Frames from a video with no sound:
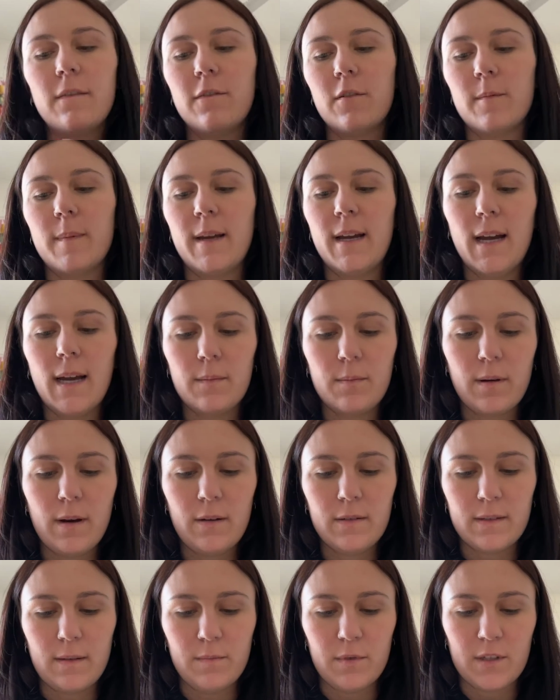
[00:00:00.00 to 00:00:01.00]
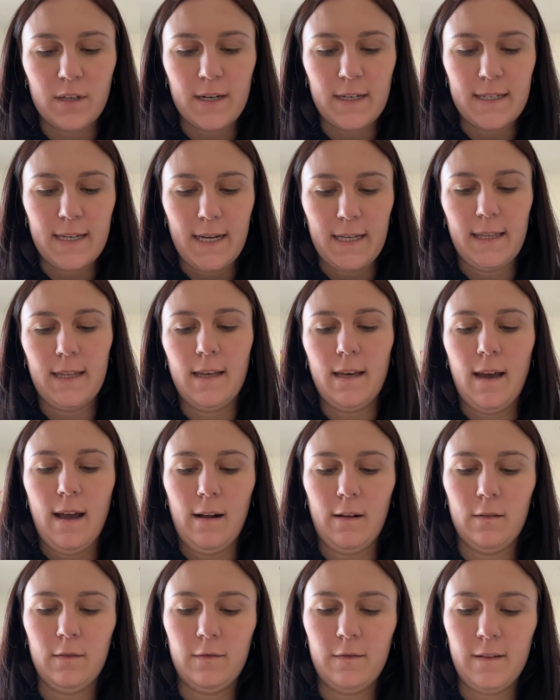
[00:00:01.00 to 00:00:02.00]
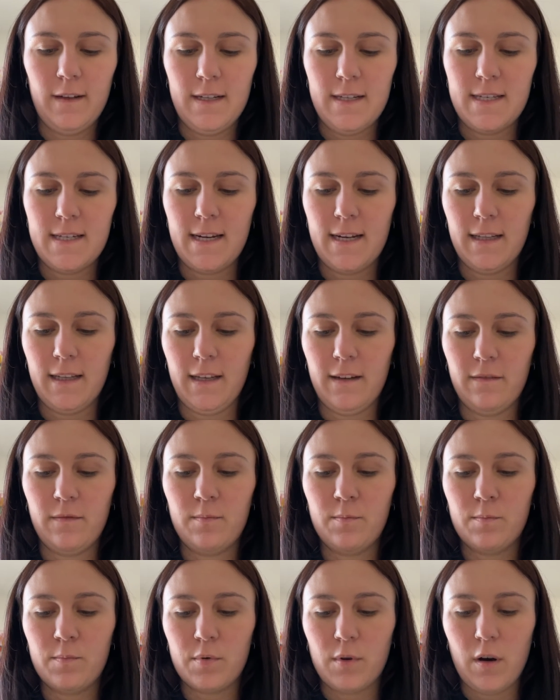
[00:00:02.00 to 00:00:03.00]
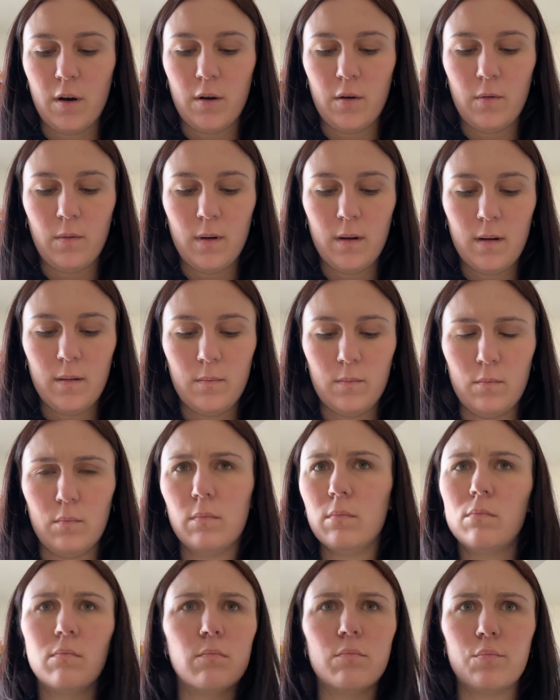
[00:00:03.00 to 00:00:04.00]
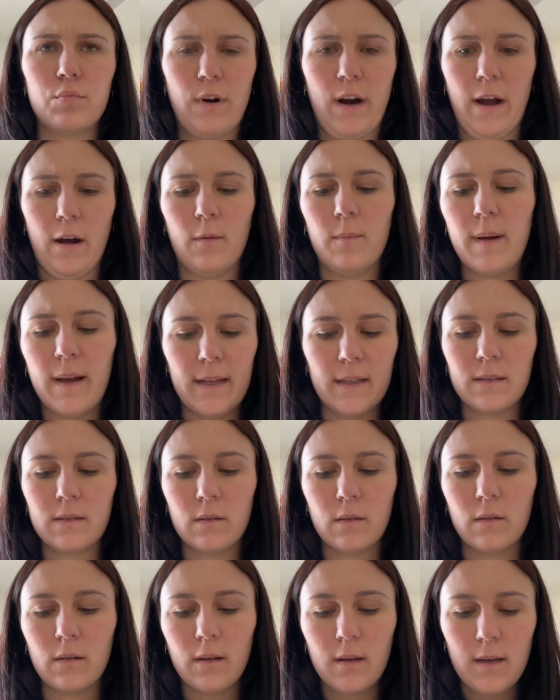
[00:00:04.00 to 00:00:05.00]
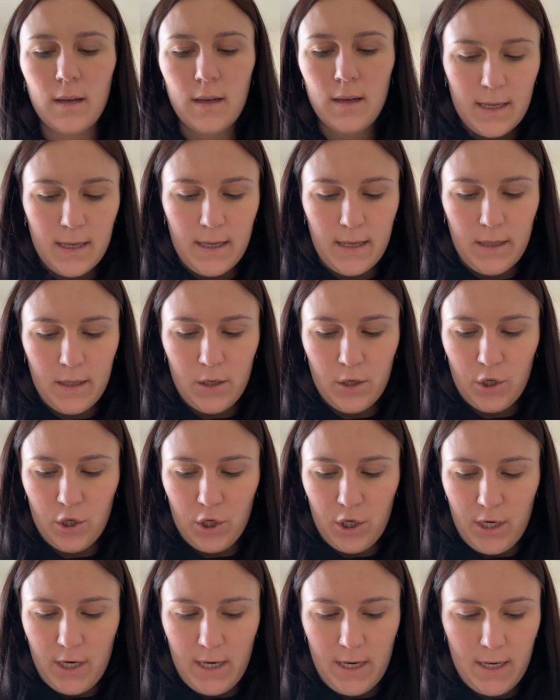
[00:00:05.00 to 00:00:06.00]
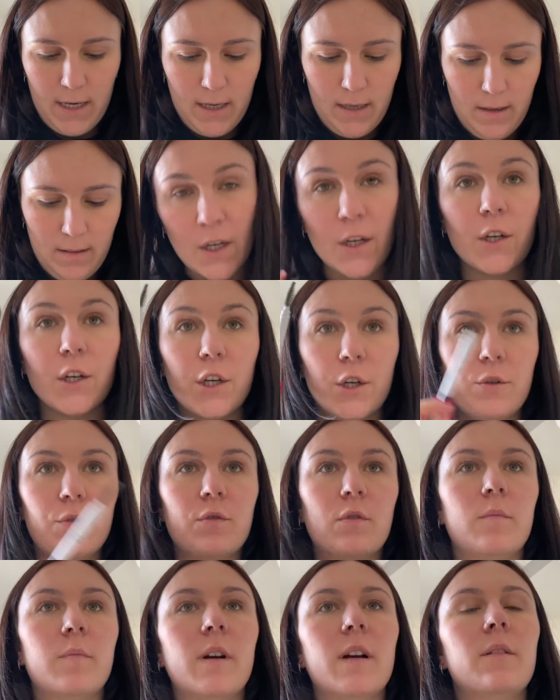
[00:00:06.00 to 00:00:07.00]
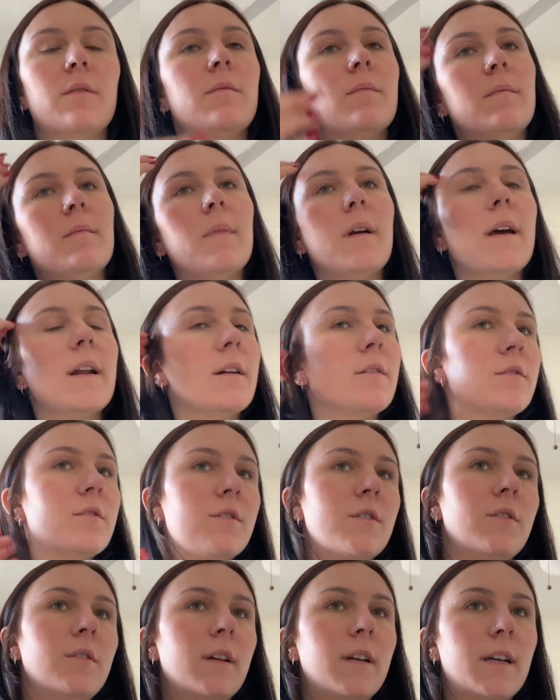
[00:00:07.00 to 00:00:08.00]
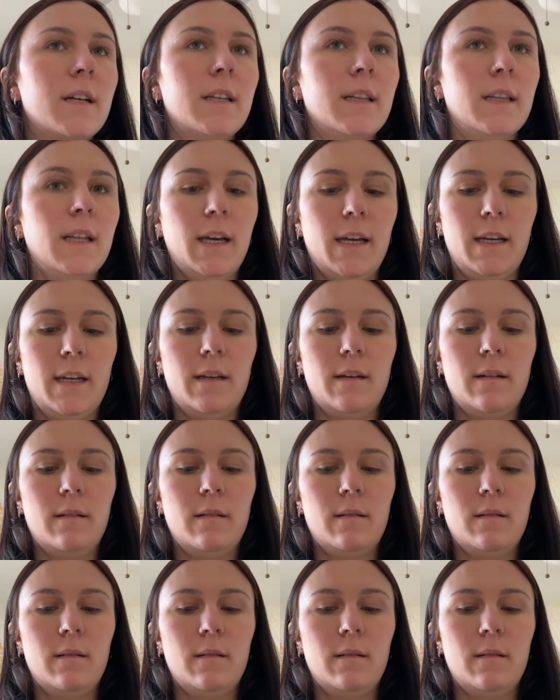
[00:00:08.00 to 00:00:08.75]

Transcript: For my eyebrows, I'm just going to take the e.l.f. Instant Lift Brow Pencil in the shade Neutral Brown. And I'll just do a light